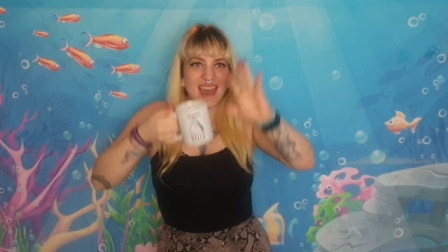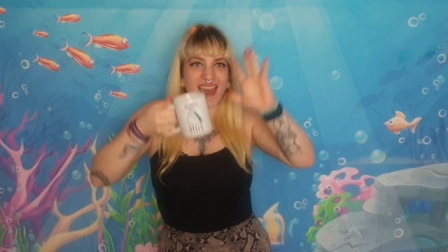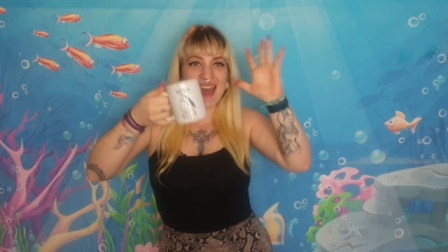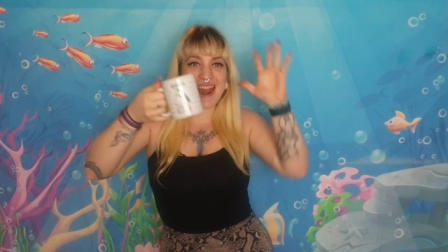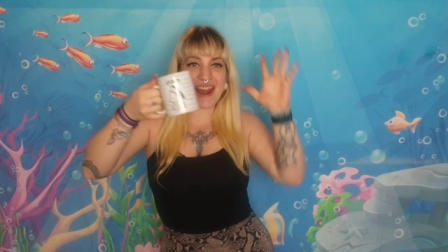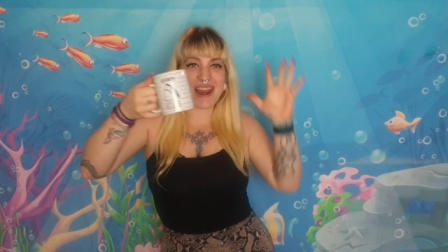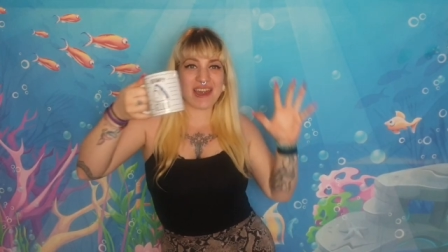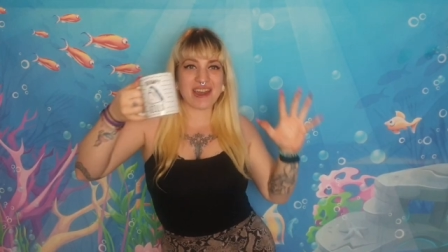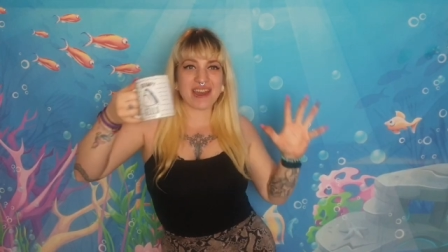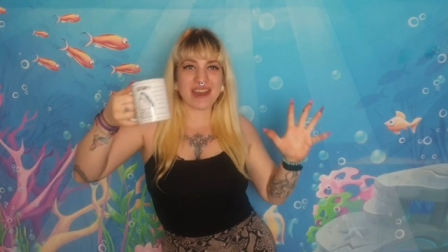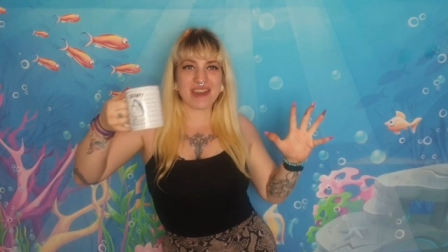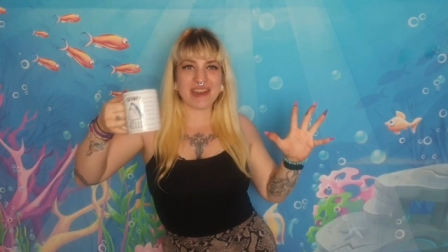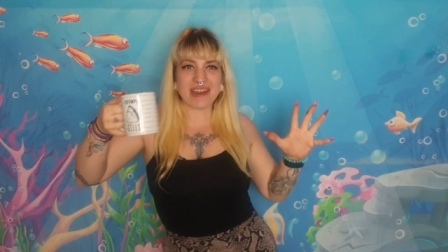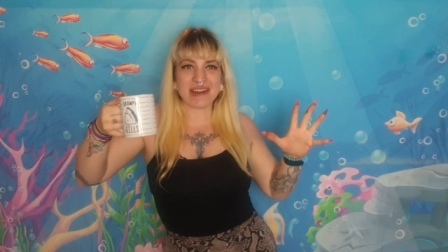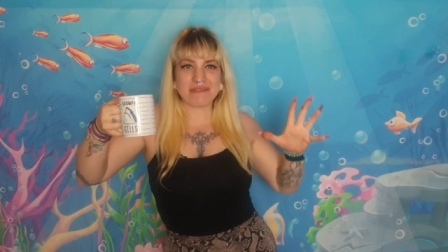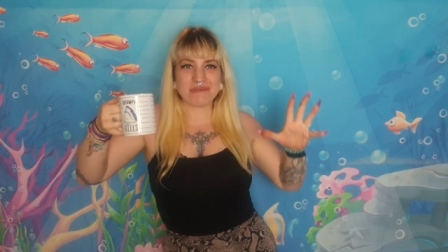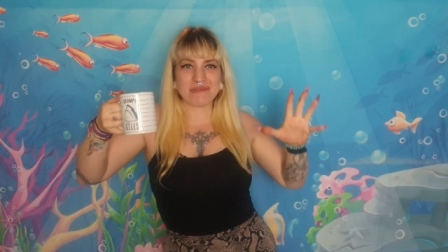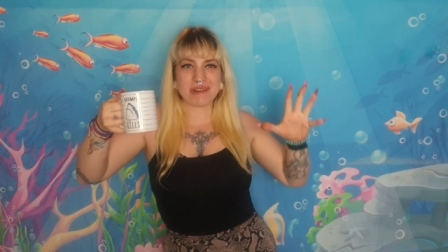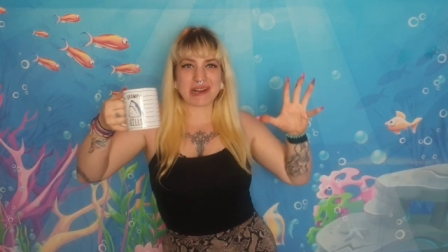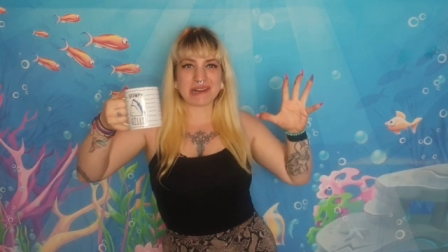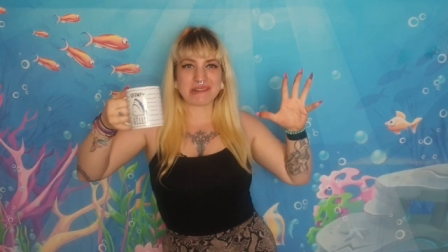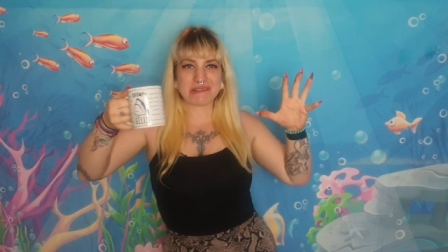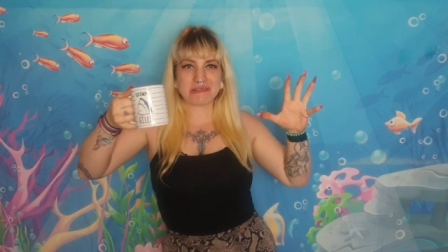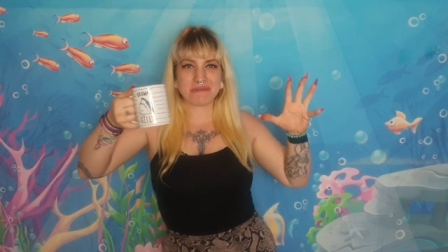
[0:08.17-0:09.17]
Hello
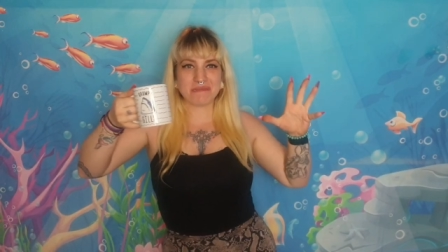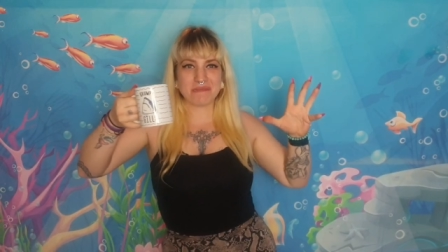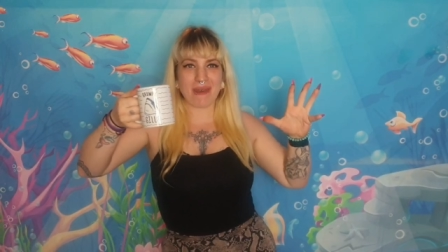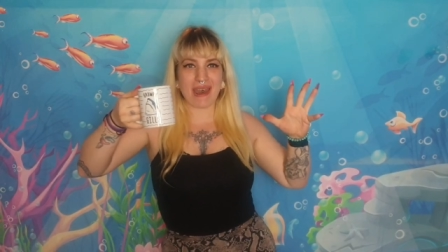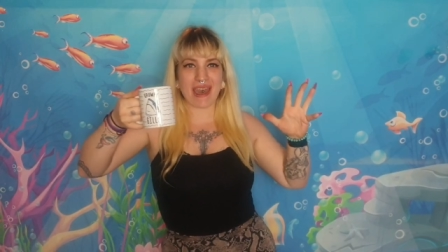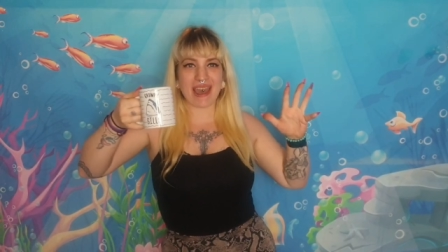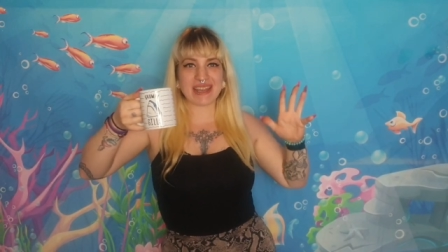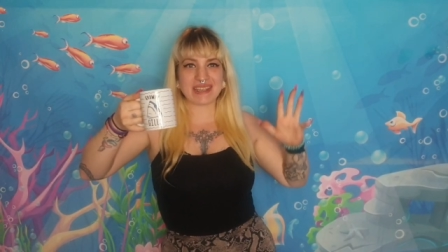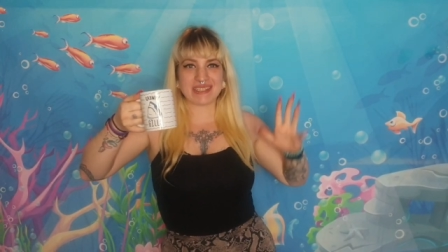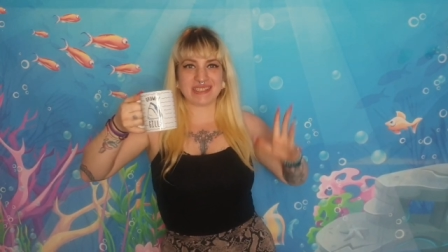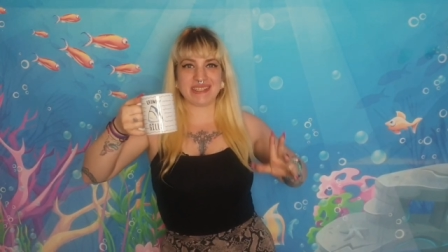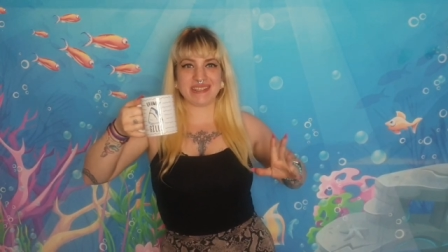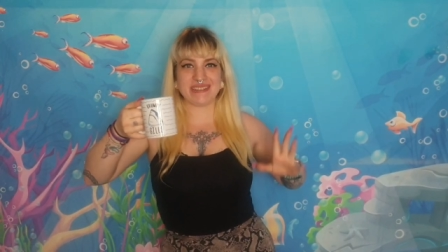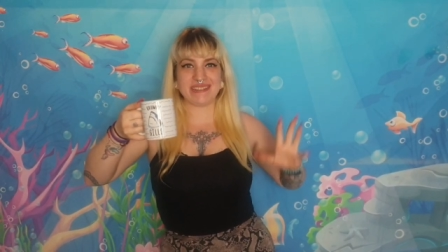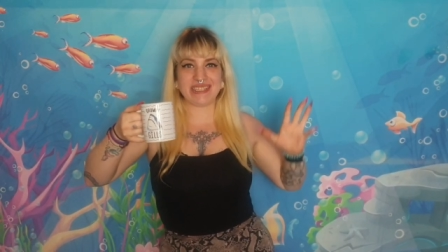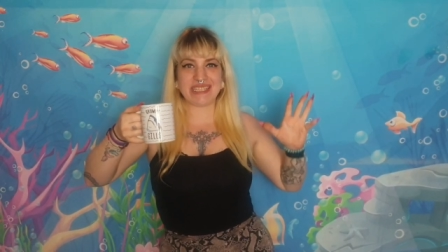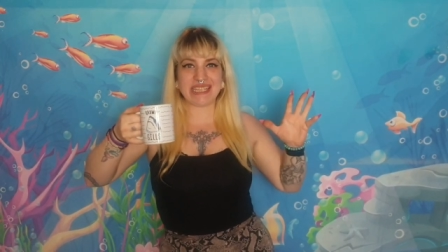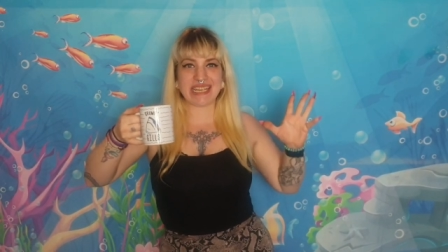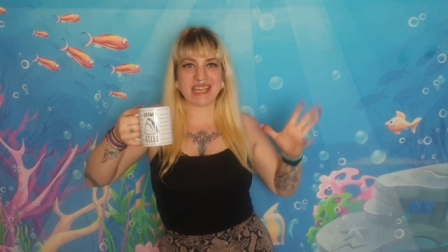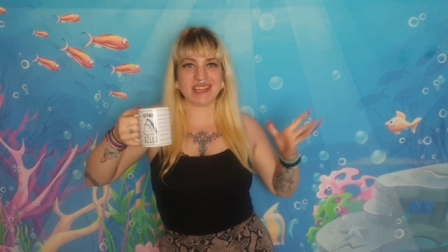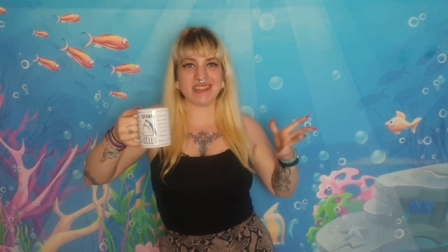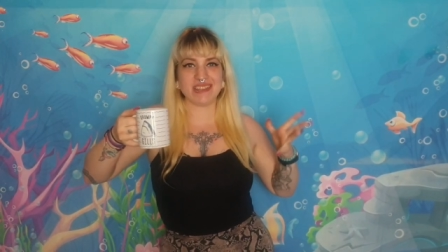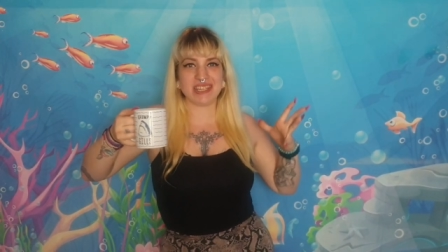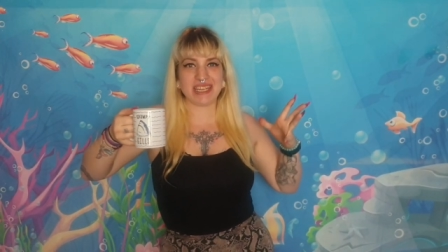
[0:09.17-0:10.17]
and welcome back to
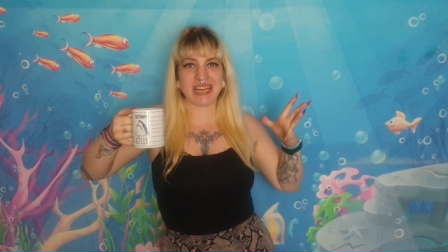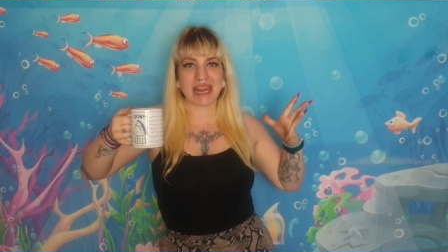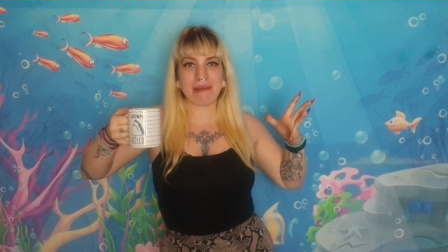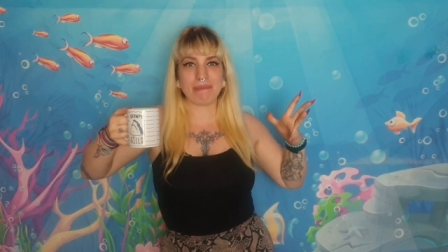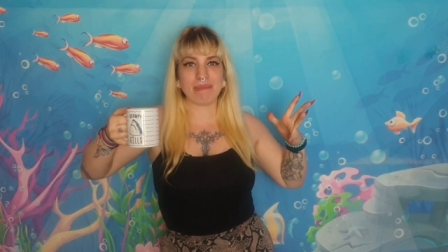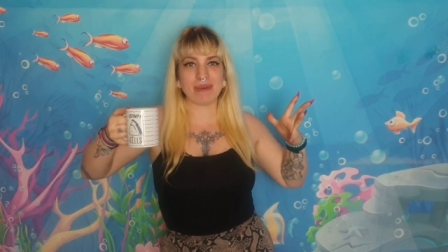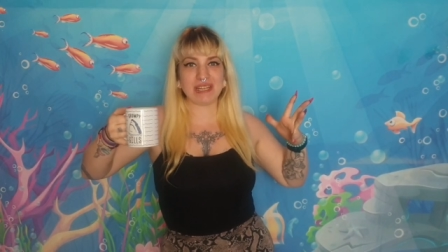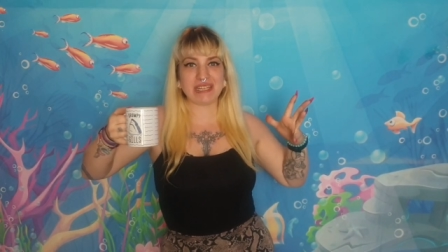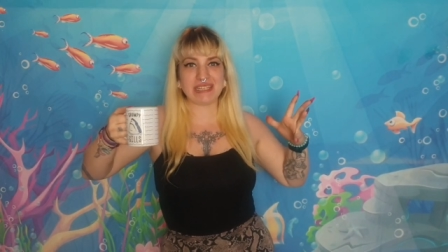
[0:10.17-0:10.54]
Tea and the Deep